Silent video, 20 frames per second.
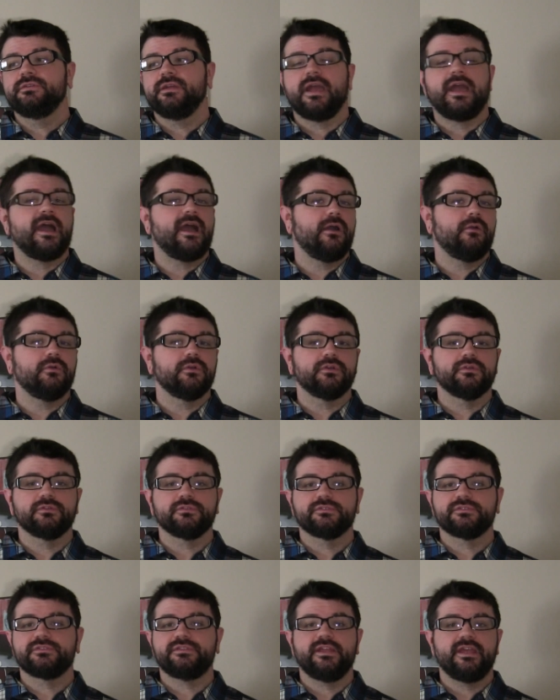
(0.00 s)

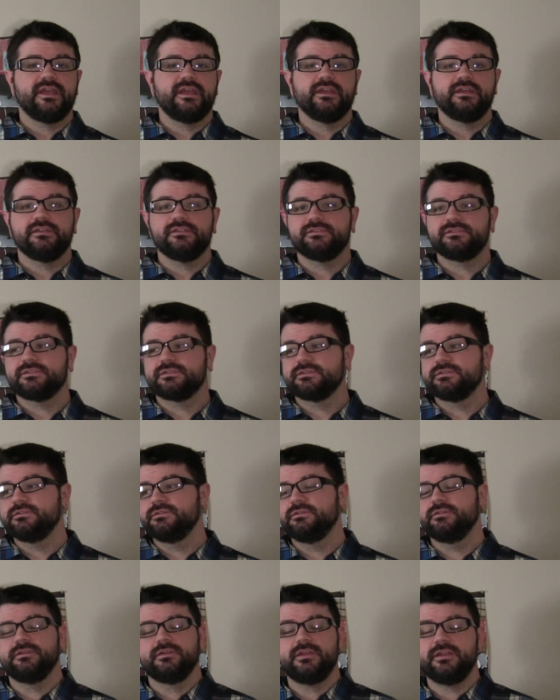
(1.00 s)
hours, days,
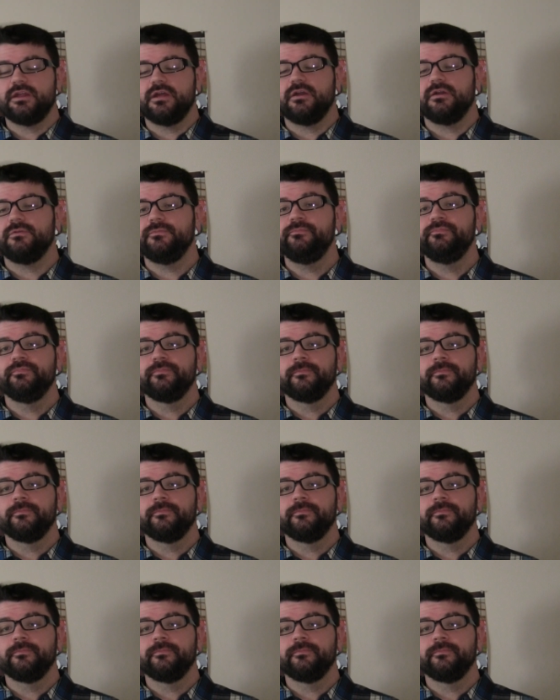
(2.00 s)
you know.